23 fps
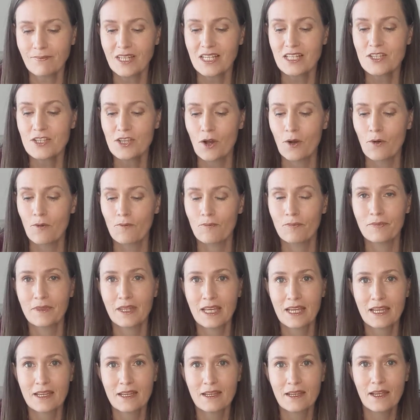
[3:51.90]
so
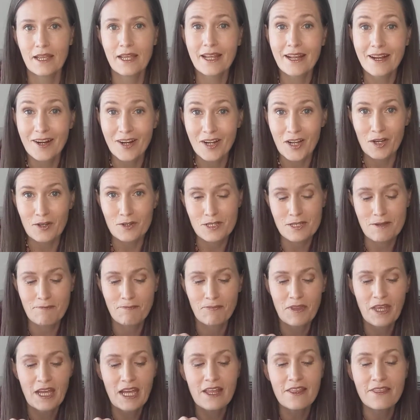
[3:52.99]
here it goes.
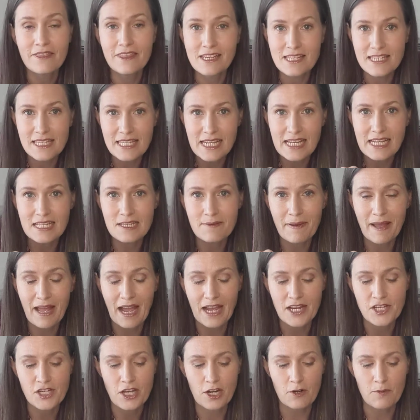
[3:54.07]
This is my
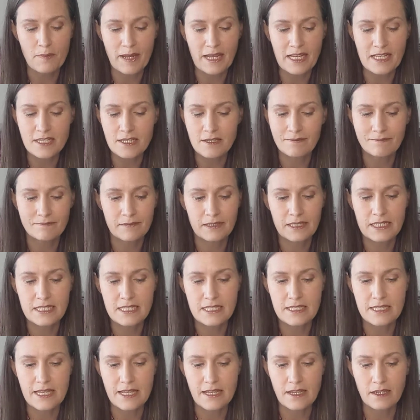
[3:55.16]
eyeshadow base,
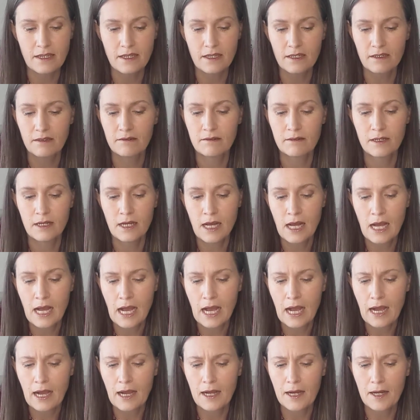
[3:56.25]
zinc,
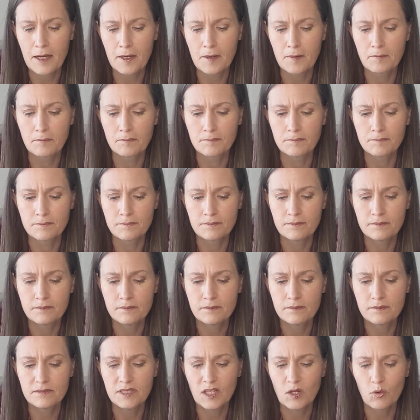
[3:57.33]

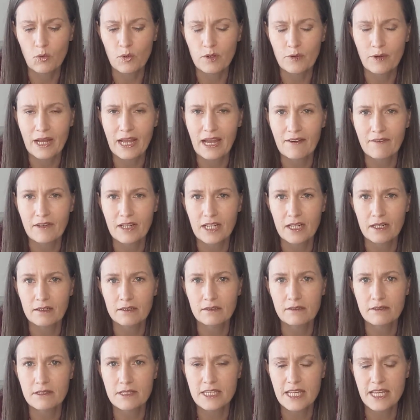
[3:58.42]
what do I have in here?
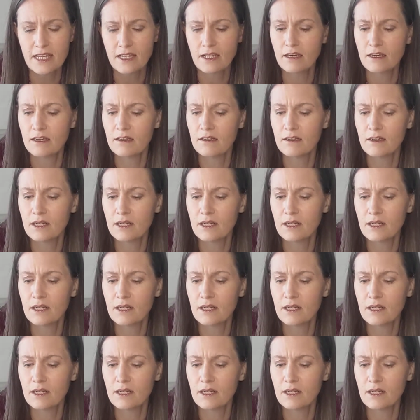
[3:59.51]
Zinc,